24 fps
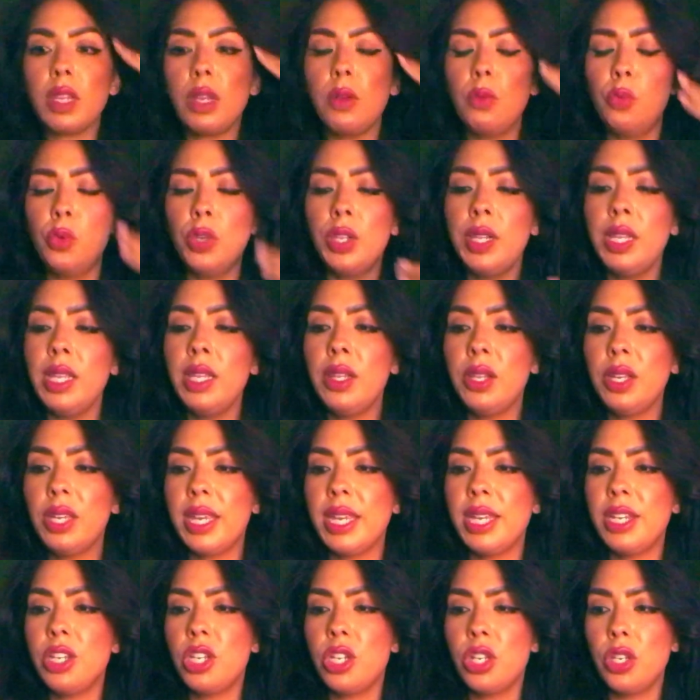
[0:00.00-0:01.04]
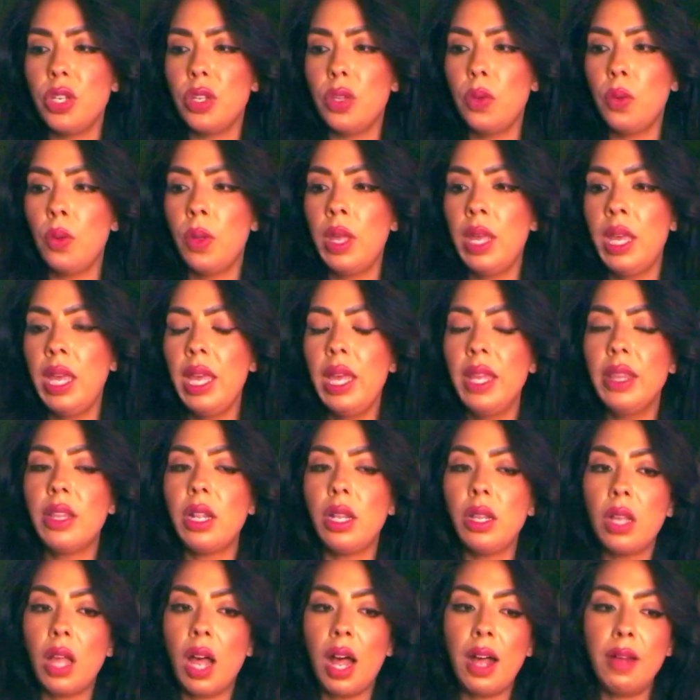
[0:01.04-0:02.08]
Really look into the
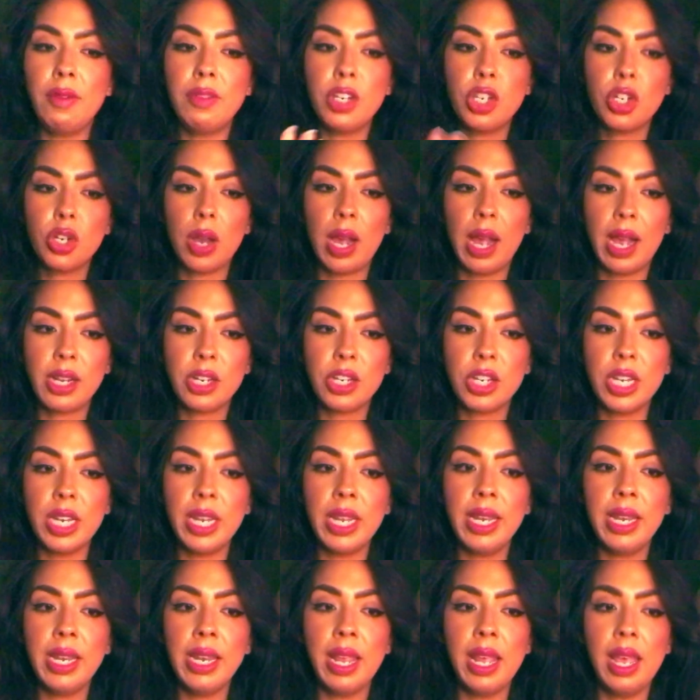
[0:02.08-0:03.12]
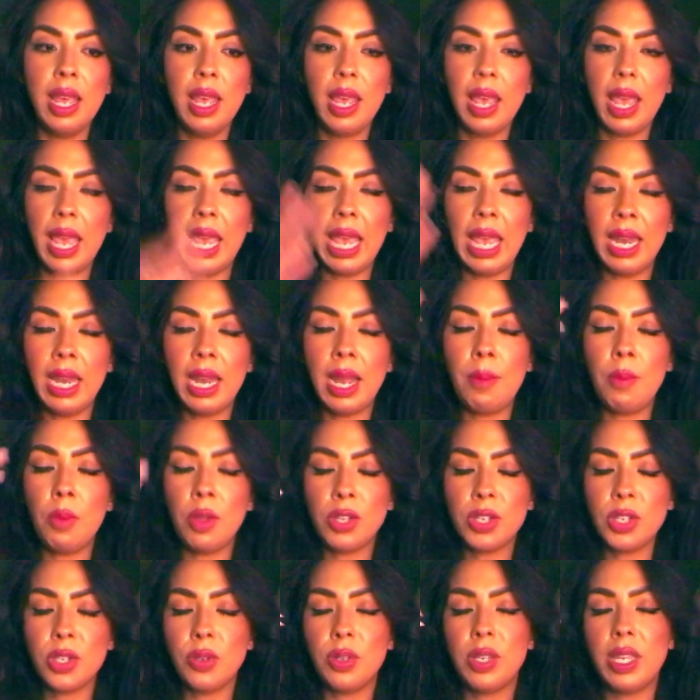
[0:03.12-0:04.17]
law of attraction. And I'm
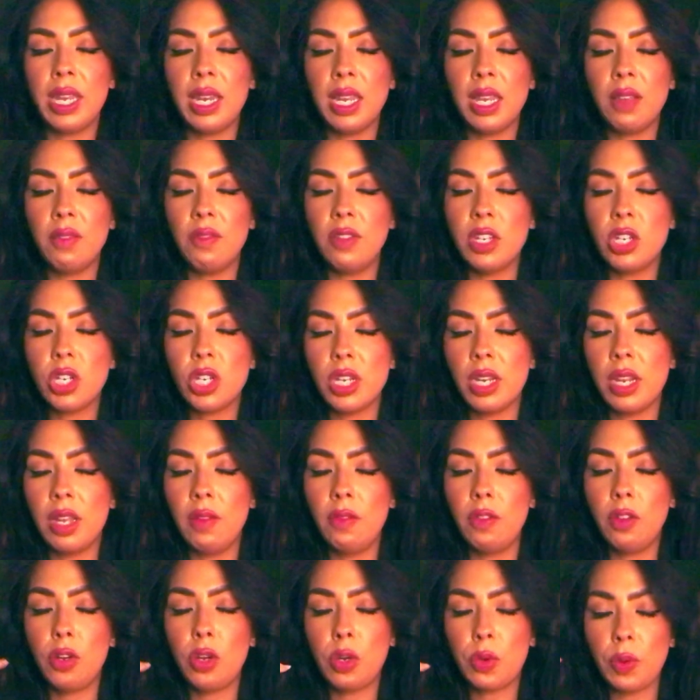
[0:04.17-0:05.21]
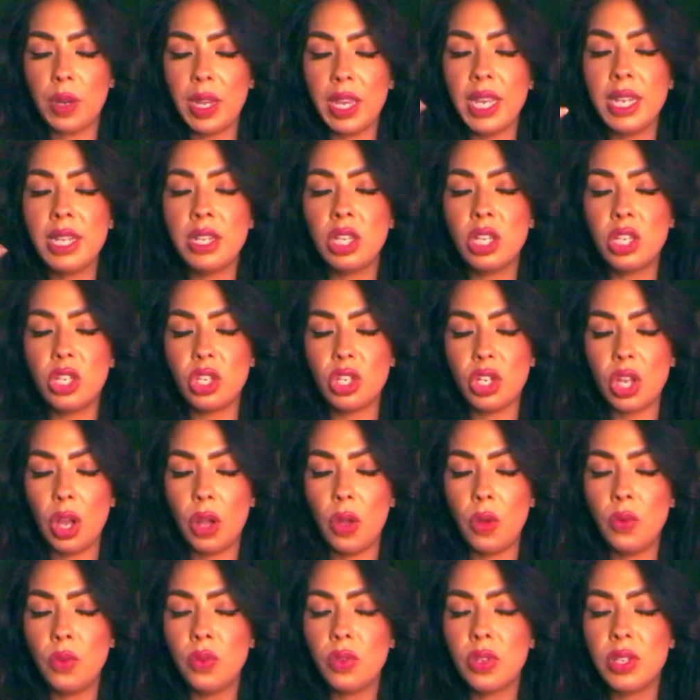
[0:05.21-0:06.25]
also getting a vision of green
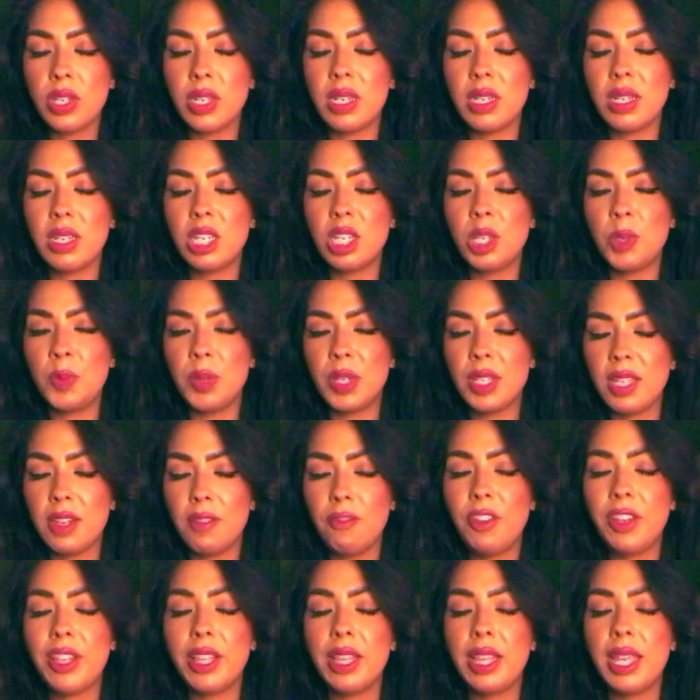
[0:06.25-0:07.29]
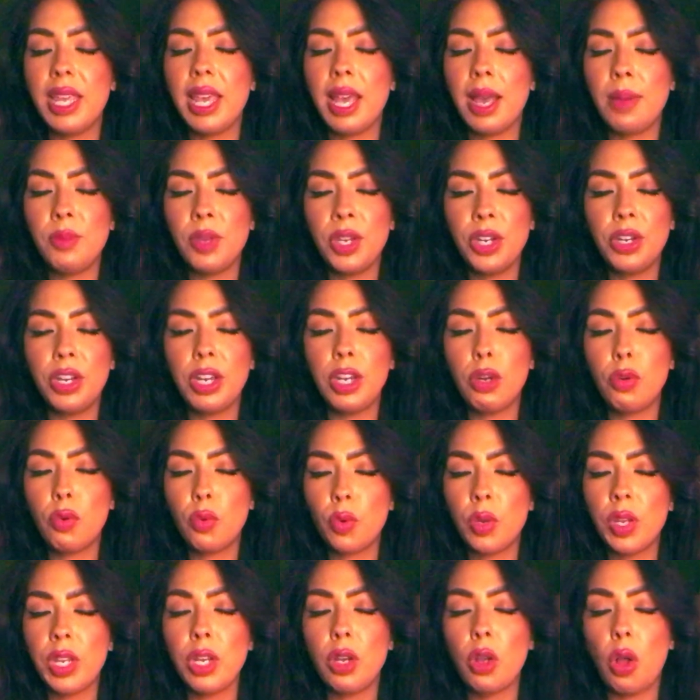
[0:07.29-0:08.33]
stones. Specifically, I'm hearing
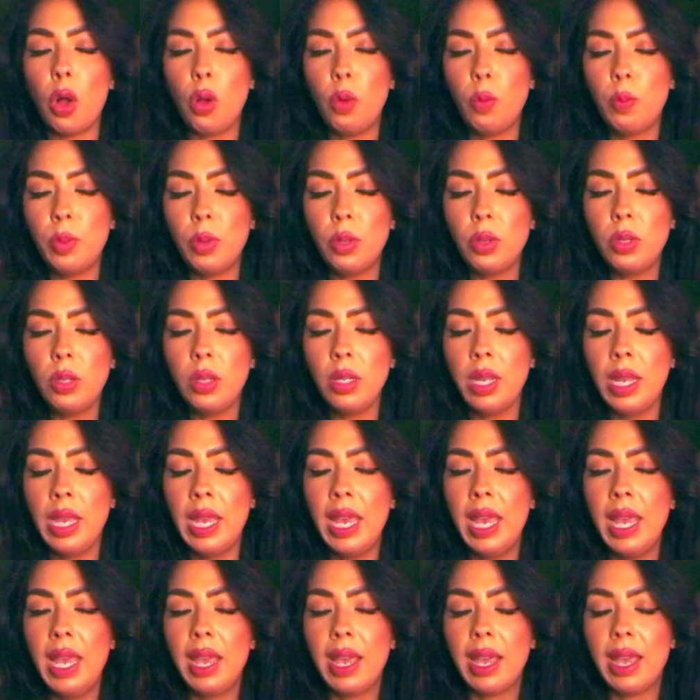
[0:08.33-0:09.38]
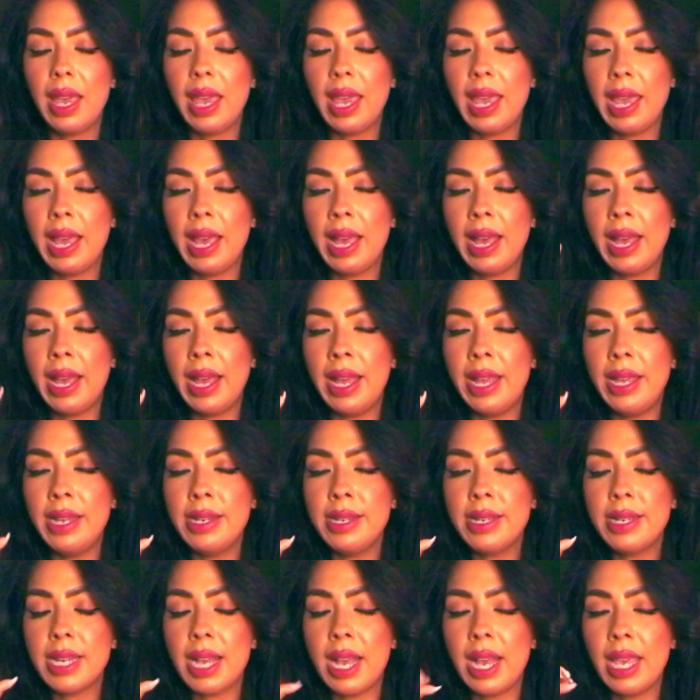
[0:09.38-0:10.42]
green opal.
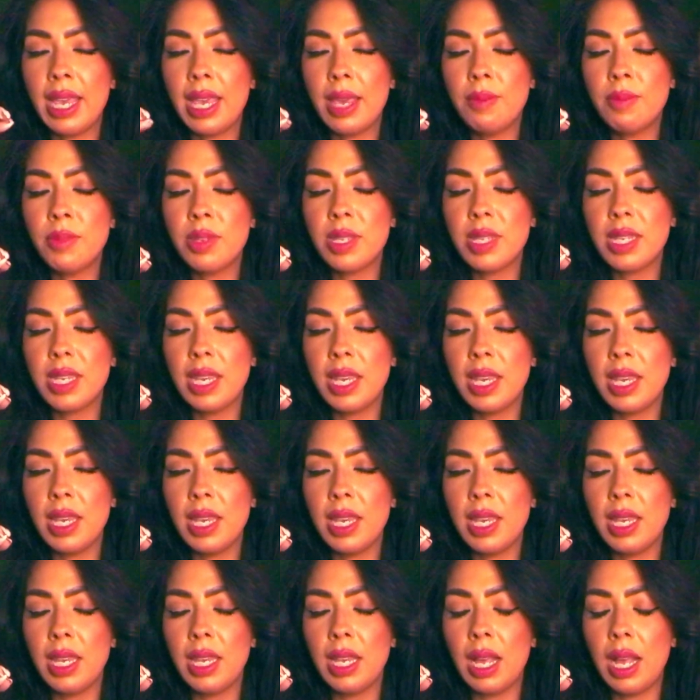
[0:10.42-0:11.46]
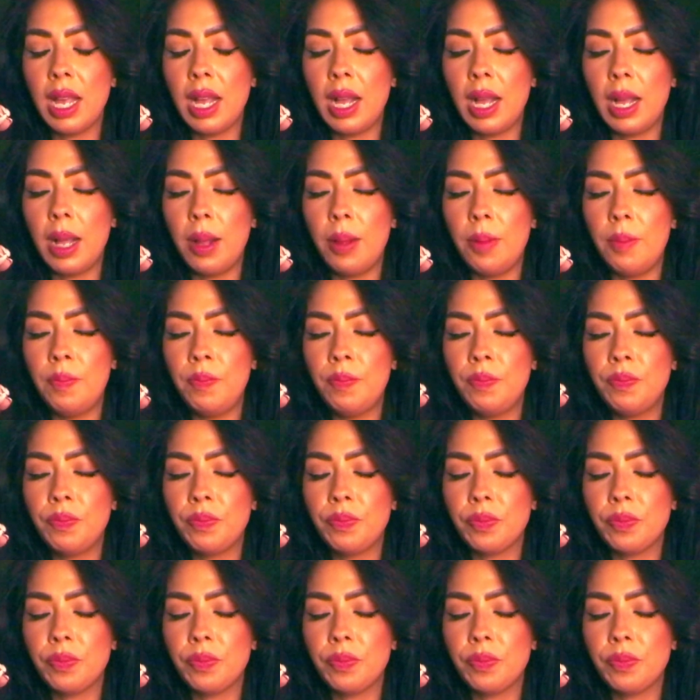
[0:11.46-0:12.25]
And I am seeing um,